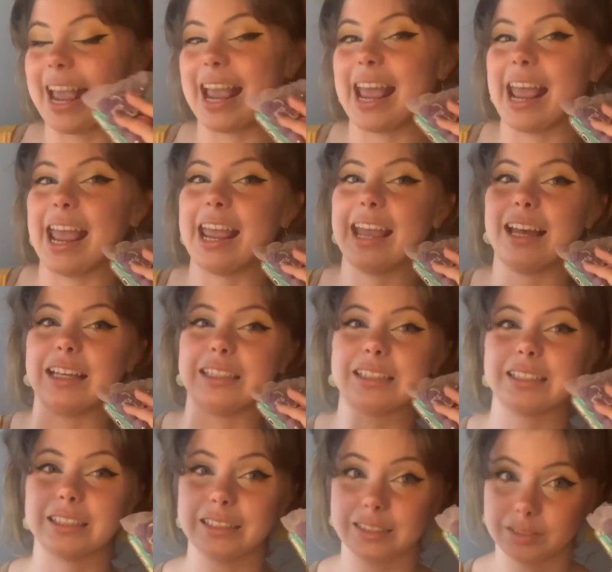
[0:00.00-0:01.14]
and
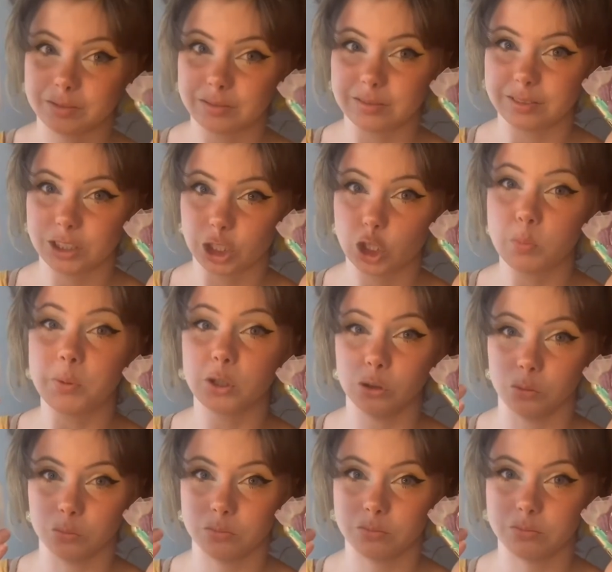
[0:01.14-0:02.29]
super glue.
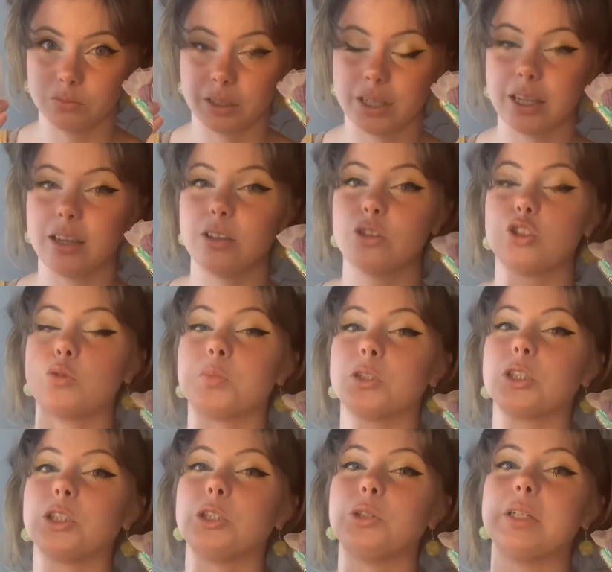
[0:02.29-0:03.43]
Super
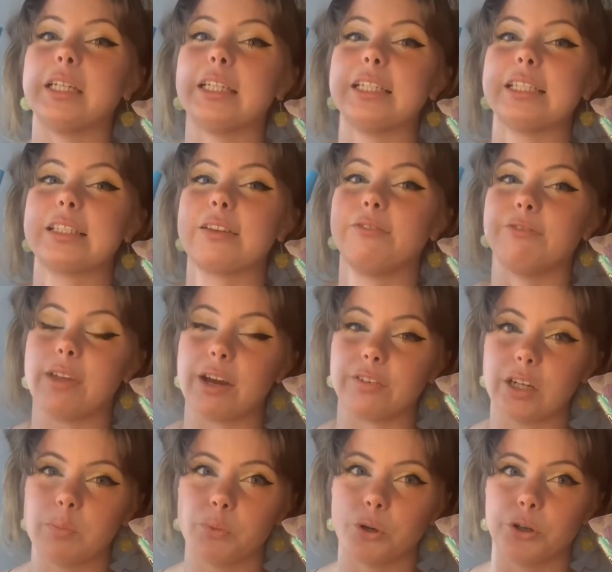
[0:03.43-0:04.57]
glue is very
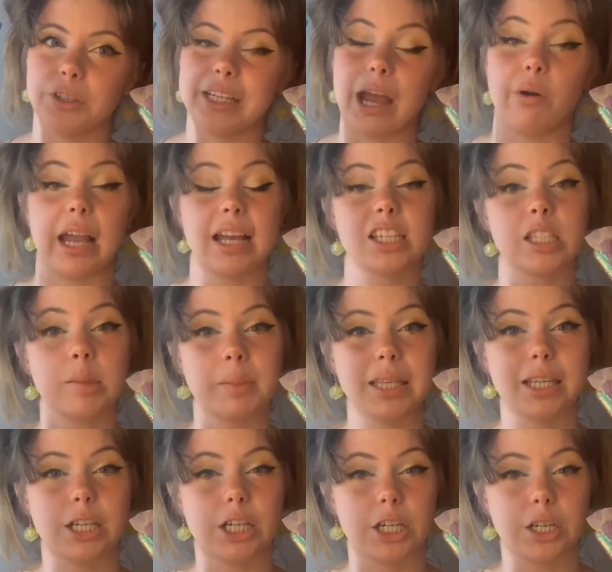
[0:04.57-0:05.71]
important. Now, it has to be
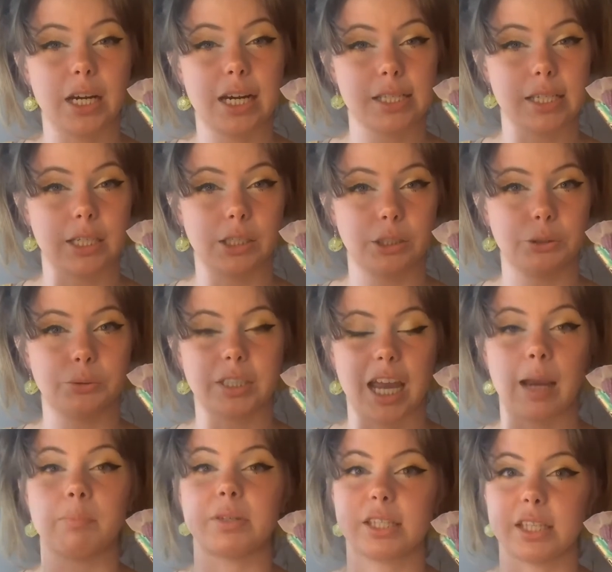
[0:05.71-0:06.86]
the crazy glue
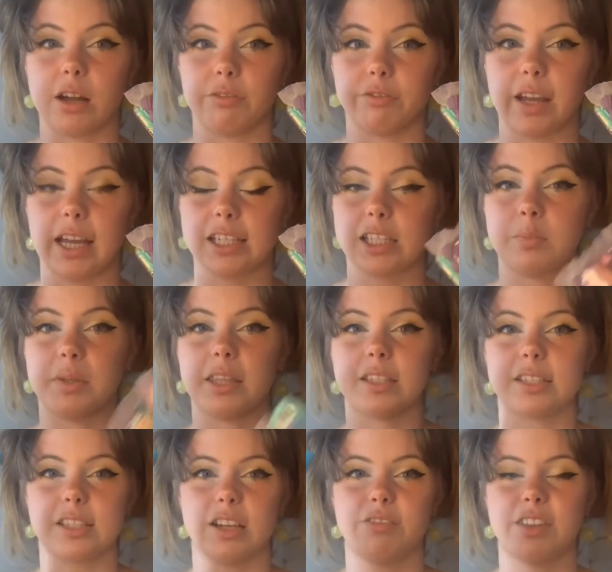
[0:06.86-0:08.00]
type stuff. It has to be the
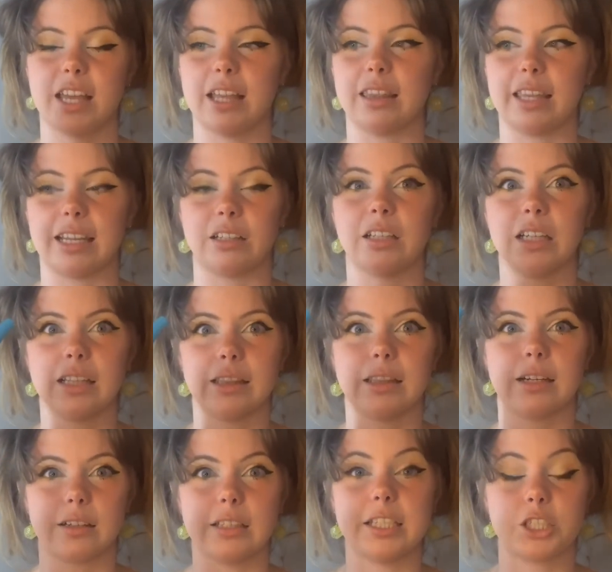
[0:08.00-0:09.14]
stuff that like
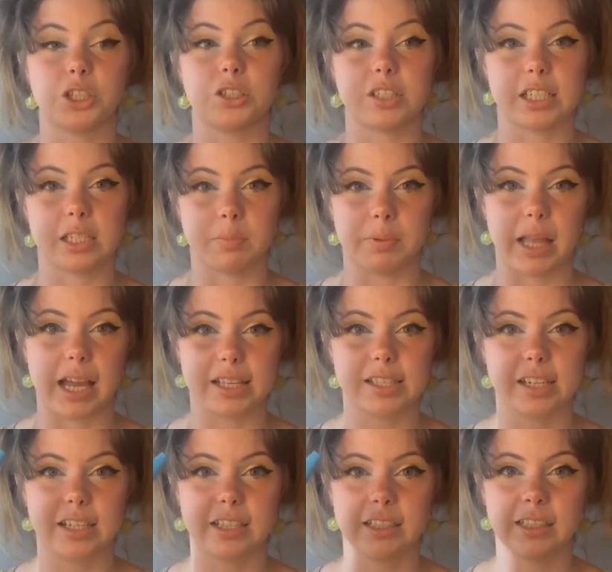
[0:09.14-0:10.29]
literally turns into
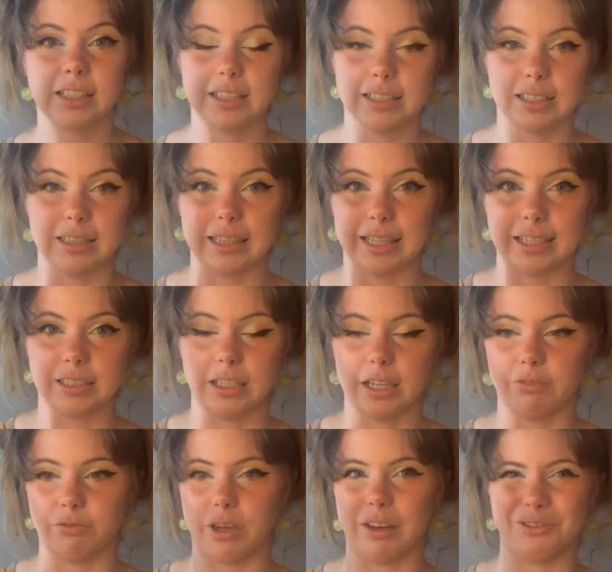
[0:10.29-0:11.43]
plastic. Like
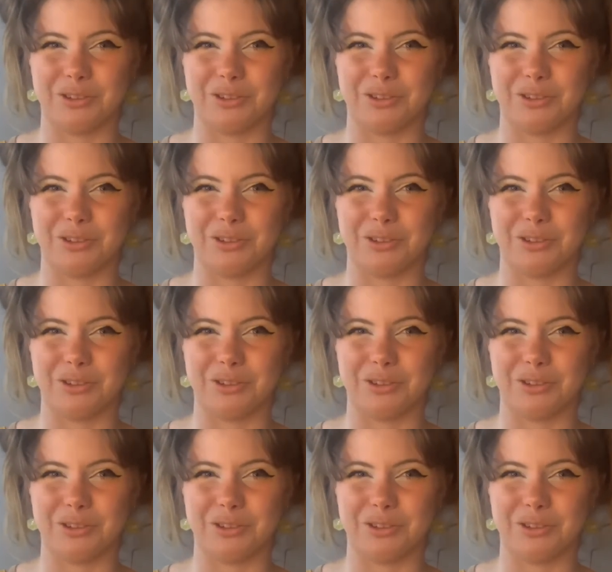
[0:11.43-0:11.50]
if you